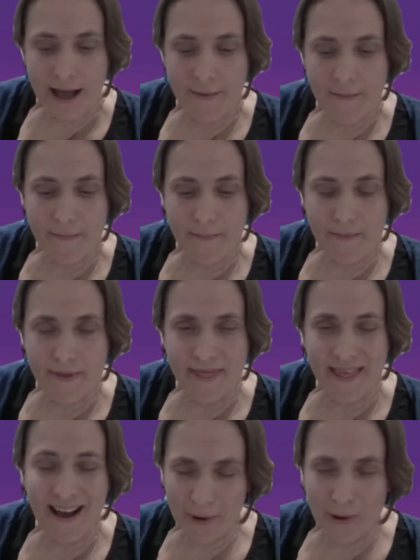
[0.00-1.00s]
um,
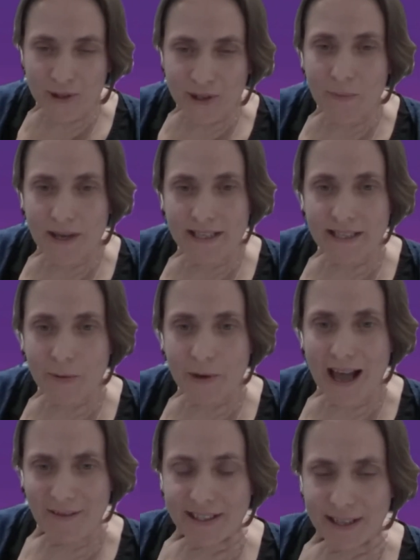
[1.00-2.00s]
that also means that
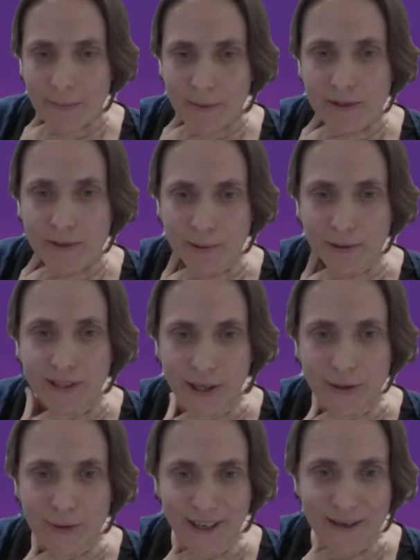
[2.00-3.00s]
we have a suboptimal
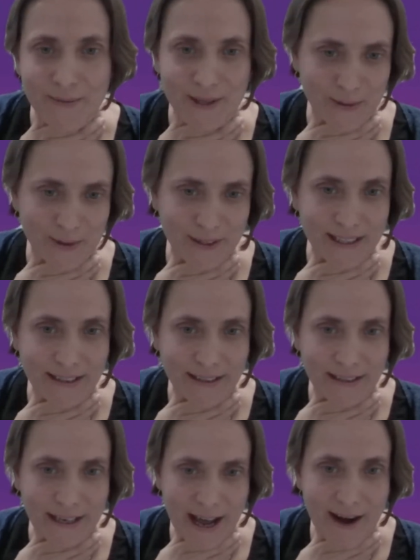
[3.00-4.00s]
dose, right, which was in,
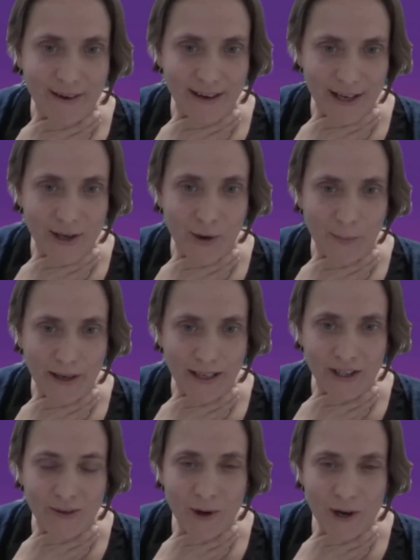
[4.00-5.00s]
inherent in your
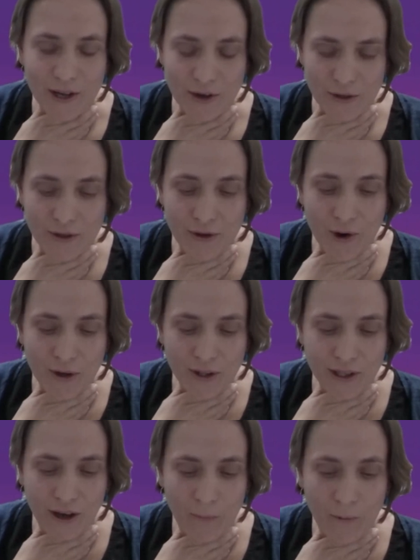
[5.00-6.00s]
picture. What are your
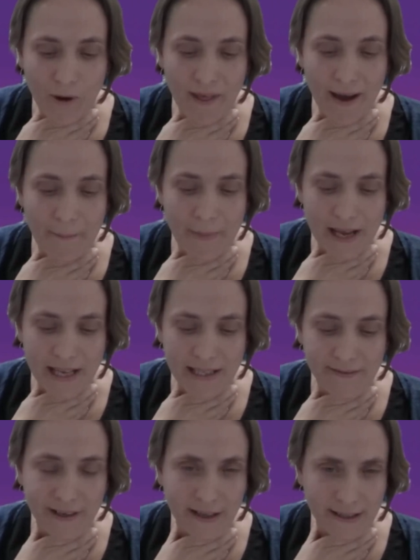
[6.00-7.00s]
thoughts on what that
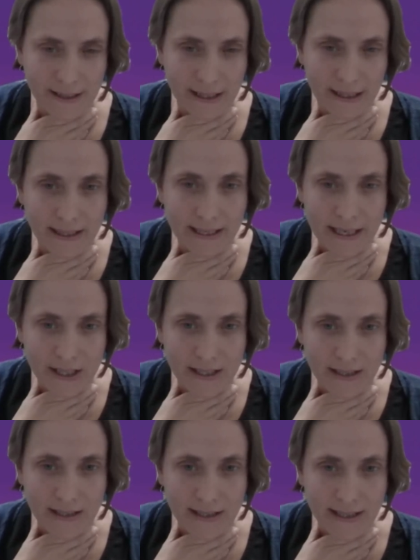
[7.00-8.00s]
means for us as
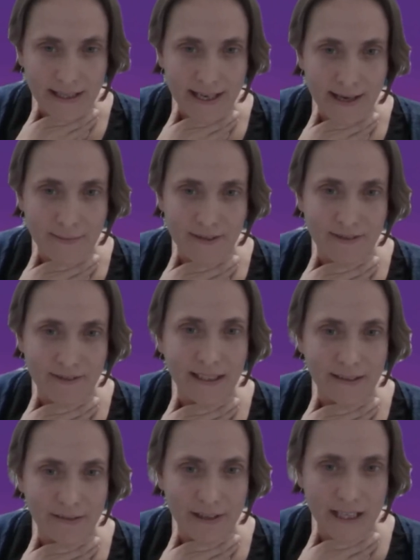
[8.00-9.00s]
clinicians in terms of
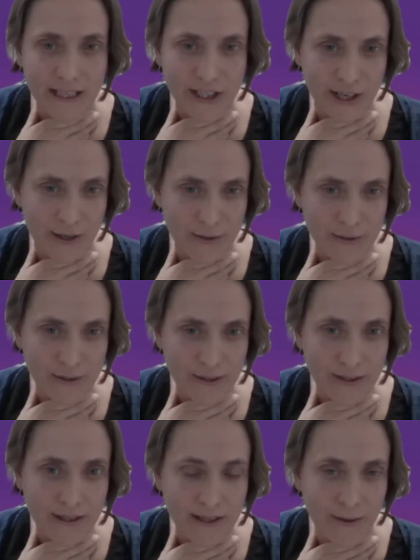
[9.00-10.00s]
delivering a
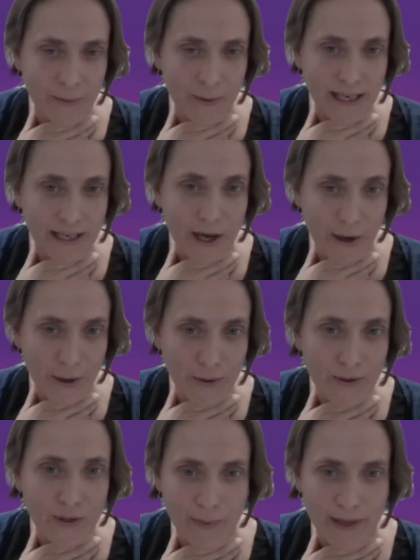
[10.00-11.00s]
dose that we
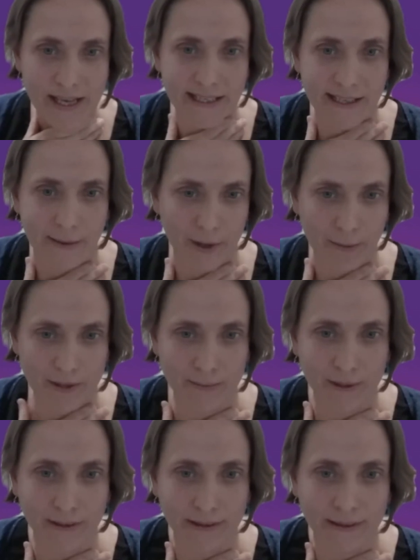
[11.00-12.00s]
know to be
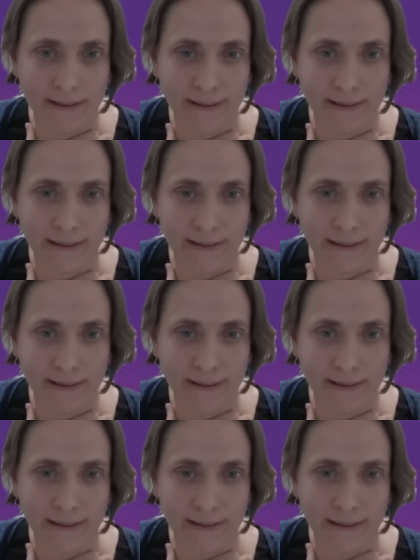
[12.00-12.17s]
suboptimal?